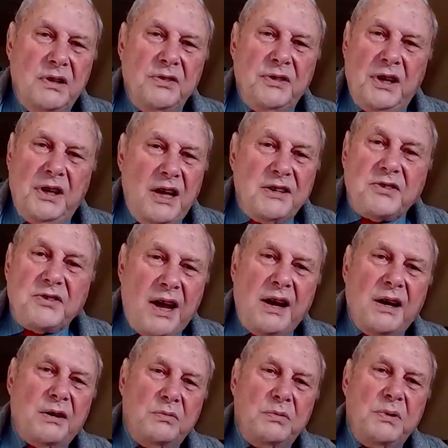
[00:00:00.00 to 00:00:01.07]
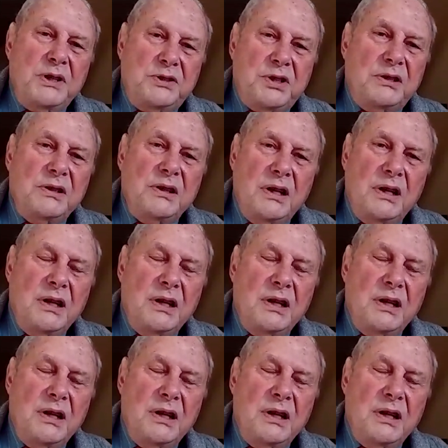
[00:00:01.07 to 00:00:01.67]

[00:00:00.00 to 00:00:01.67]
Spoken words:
the entire region.